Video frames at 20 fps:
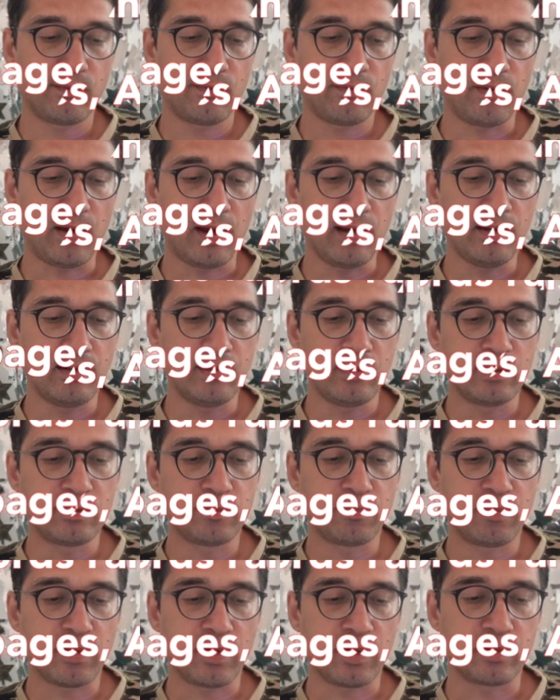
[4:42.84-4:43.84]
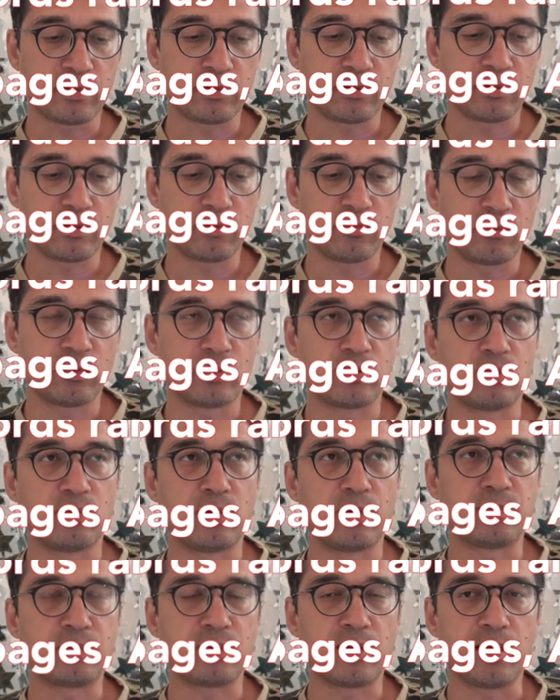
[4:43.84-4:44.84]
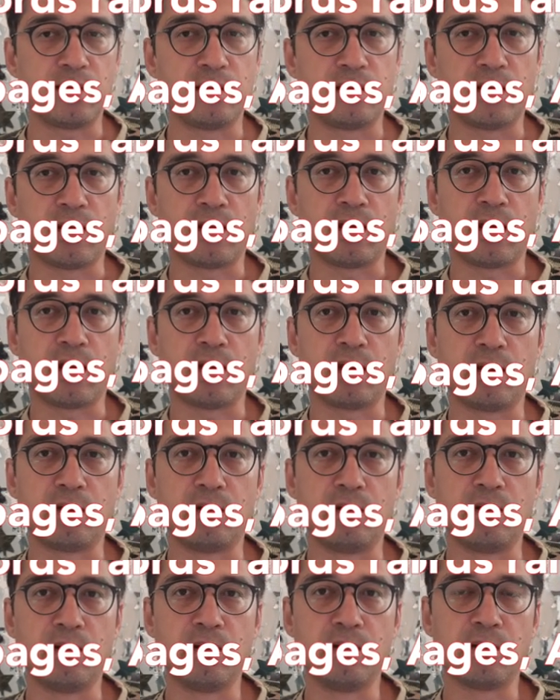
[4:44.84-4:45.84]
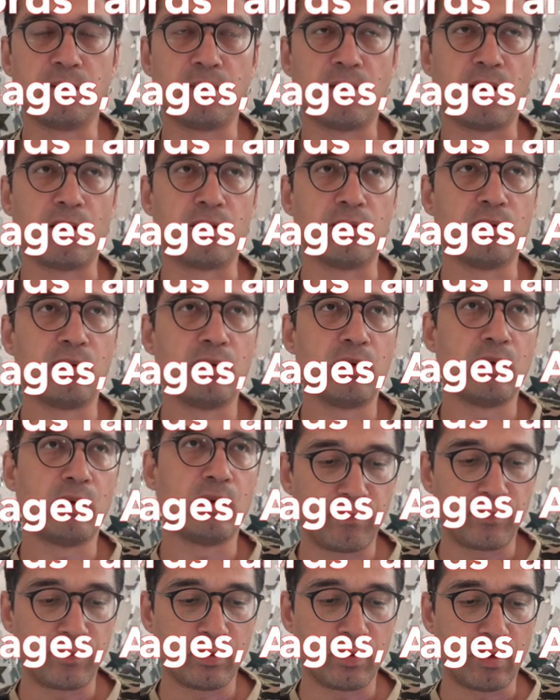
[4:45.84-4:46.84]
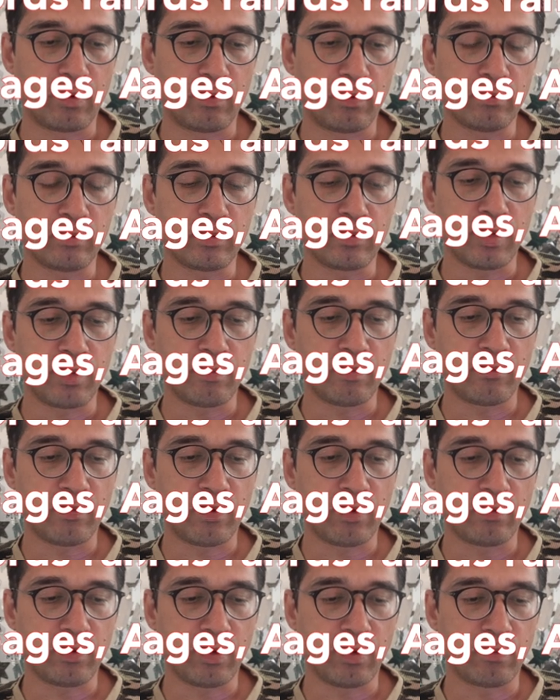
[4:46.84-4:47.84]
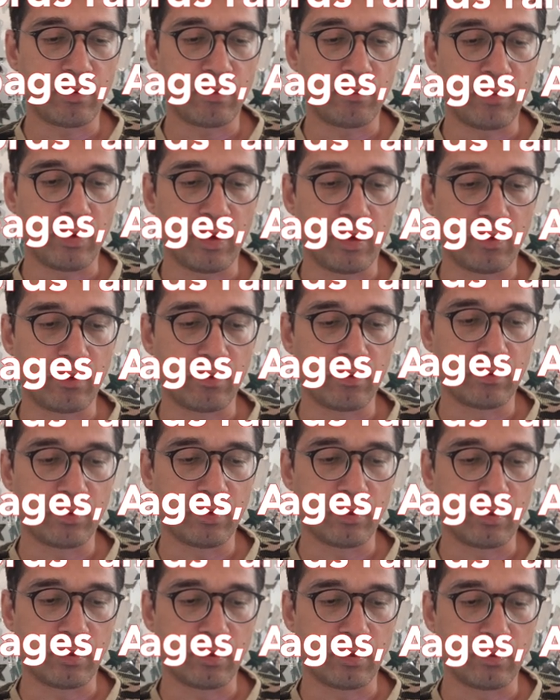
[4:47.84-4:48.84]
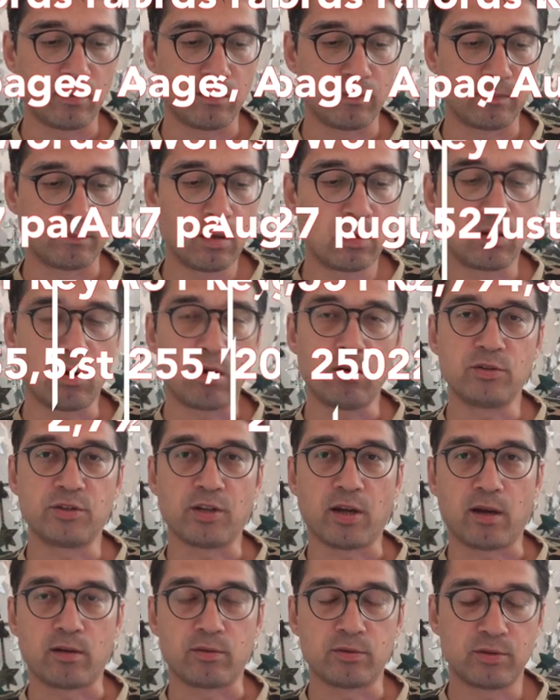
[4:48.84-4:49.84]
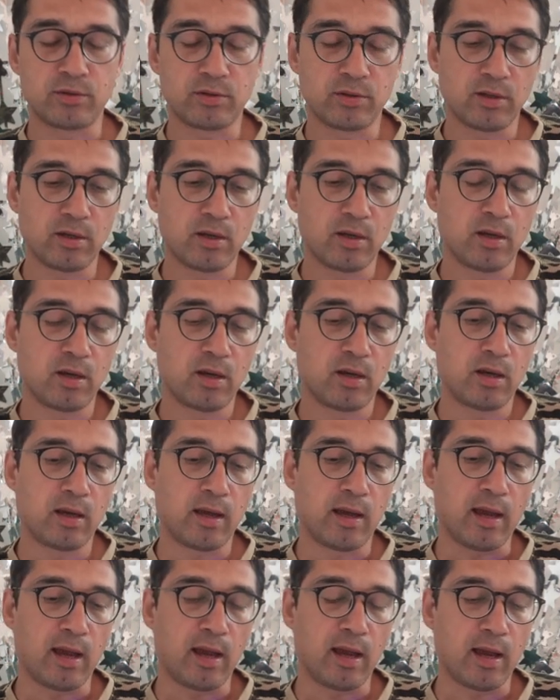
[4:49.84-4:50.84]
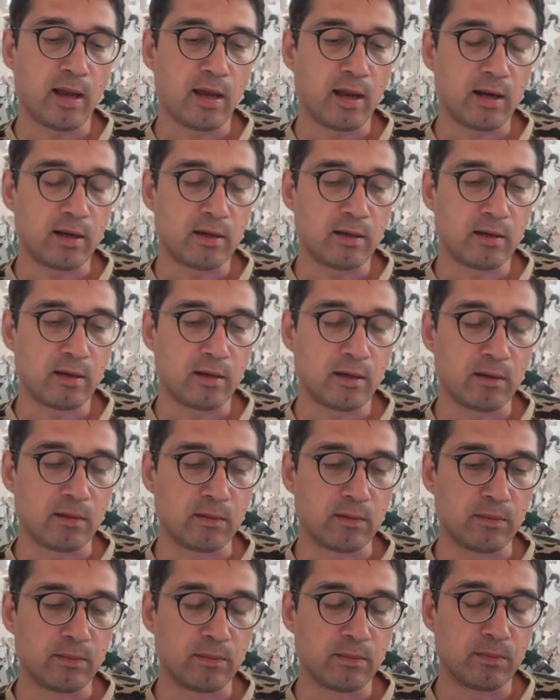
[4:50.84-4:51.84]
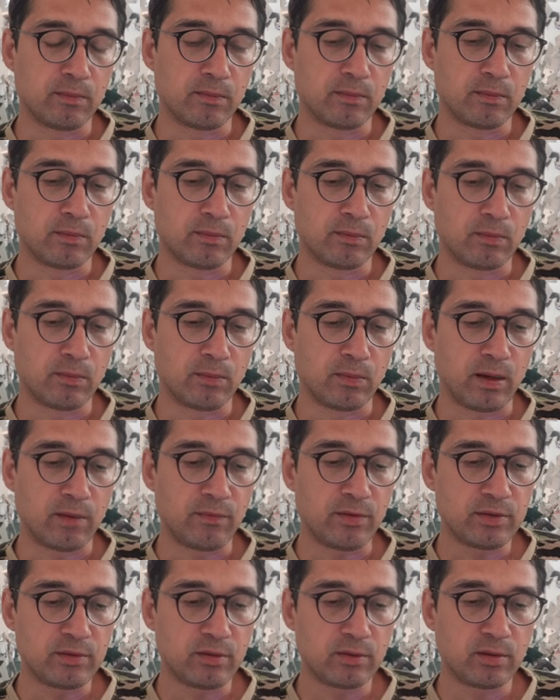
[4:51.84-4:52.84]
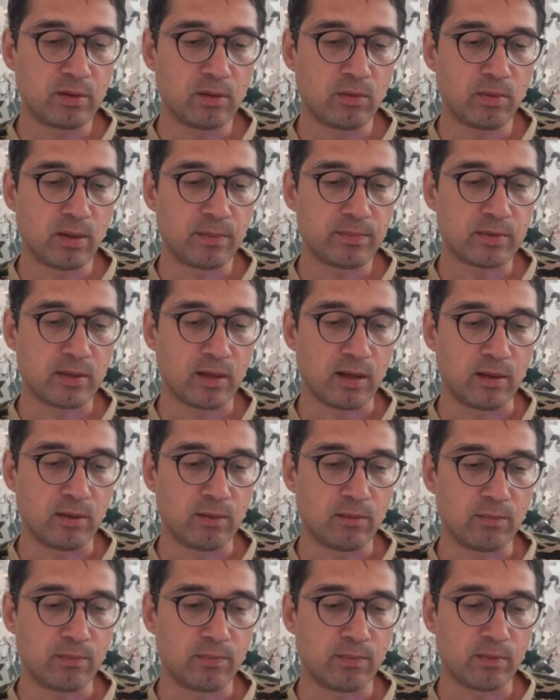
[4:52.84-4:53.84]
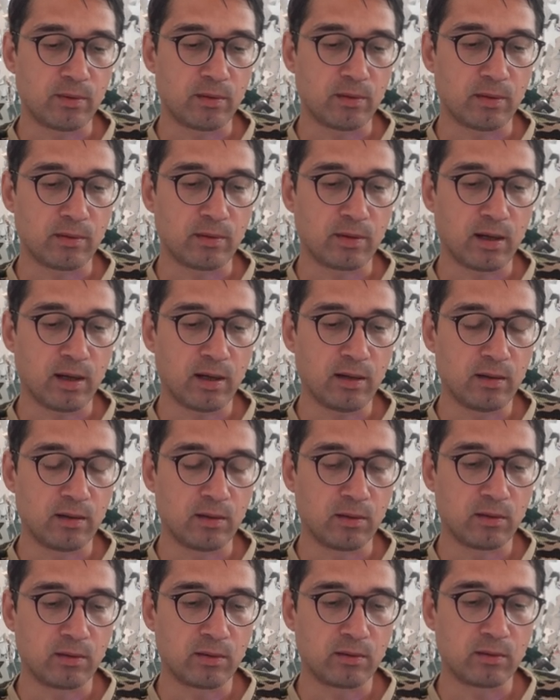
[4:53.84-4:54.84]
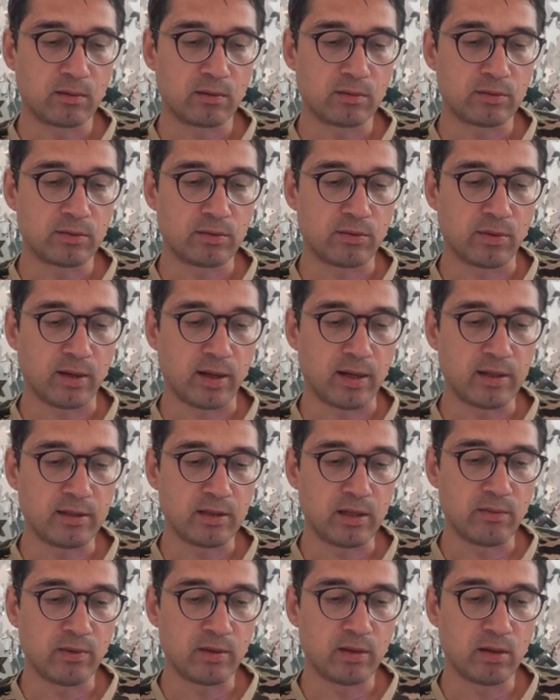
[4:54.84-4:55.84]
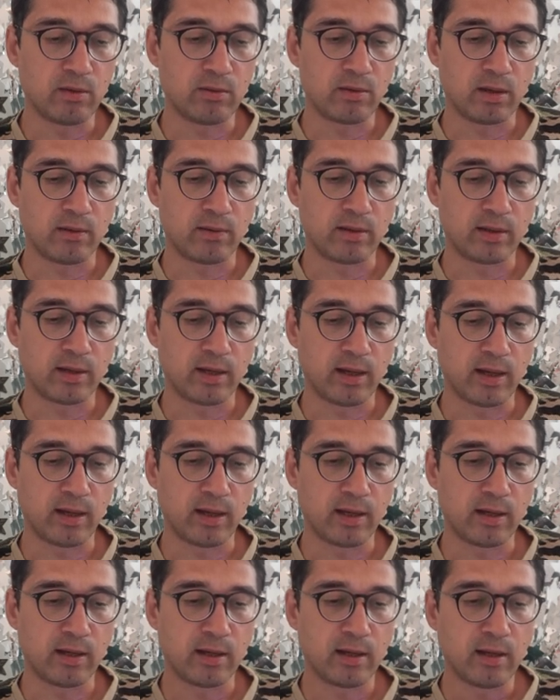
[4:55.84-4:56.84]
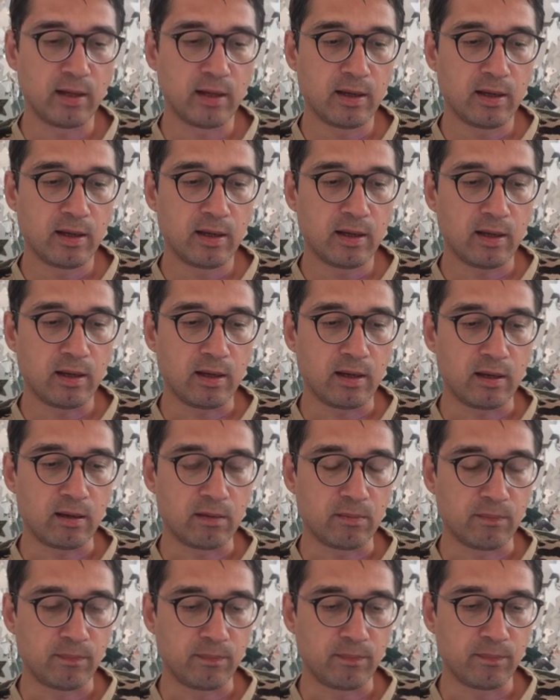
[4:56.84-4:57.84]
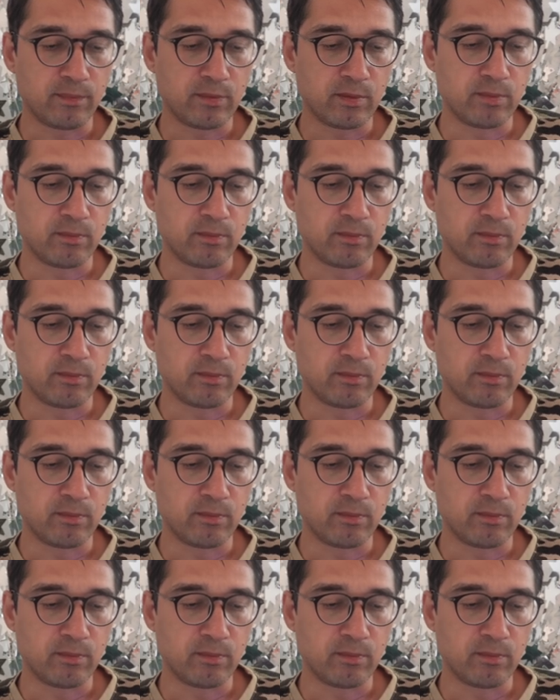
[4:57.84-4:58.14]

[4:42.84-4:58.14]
Find This Best was a website that I had learned about around the time I found out about um, Conch House. And uh, when I first looked at the website, it kind of looked strange, even though they were getting um,